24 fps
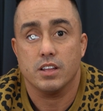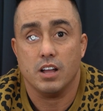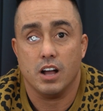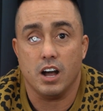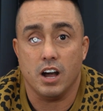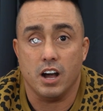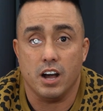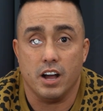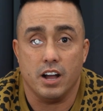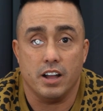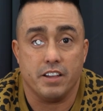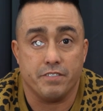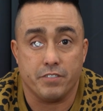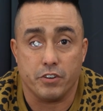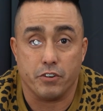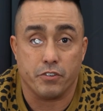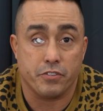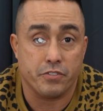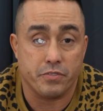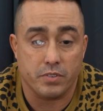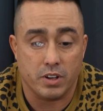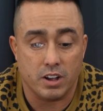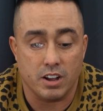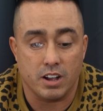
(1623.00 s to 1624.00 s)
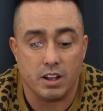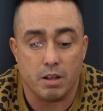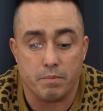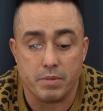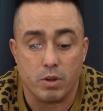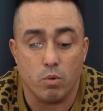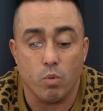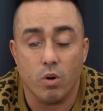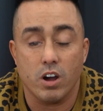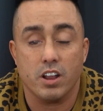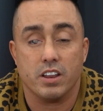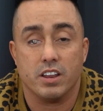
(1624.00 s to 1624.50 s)

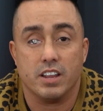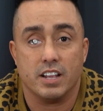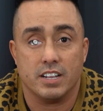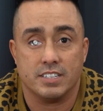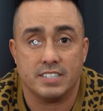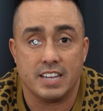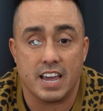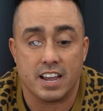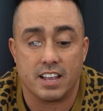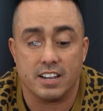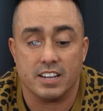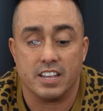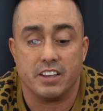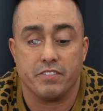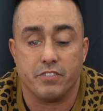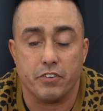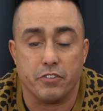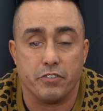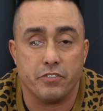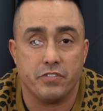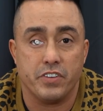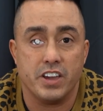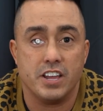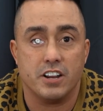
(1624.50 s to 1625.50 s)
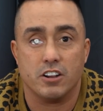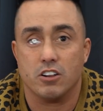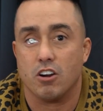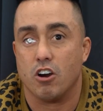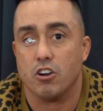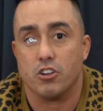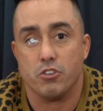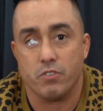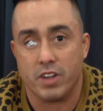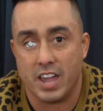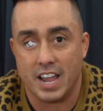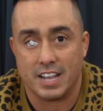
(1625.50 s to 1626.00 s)
secondly, if you feed a
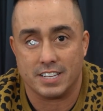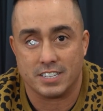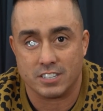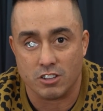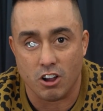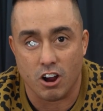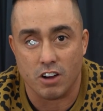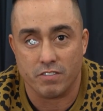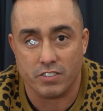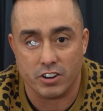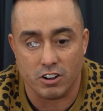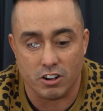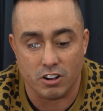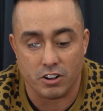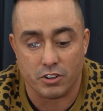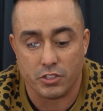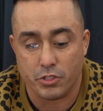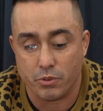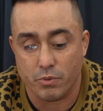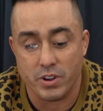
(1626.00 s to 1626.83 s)
dog, you can't starve a dog.